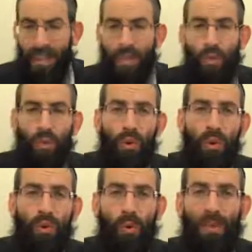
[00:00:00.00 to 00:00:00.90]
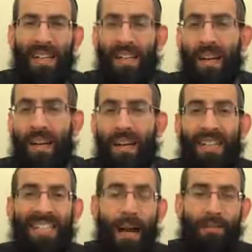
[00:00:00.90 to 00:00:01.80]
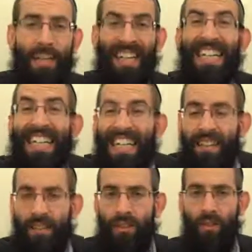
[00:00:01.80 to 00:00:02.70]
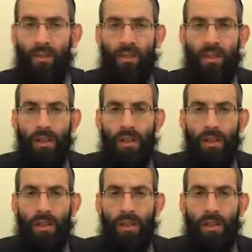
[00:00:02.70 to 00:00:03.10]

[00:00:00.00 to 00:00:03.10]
his words will be accepted and heeded to,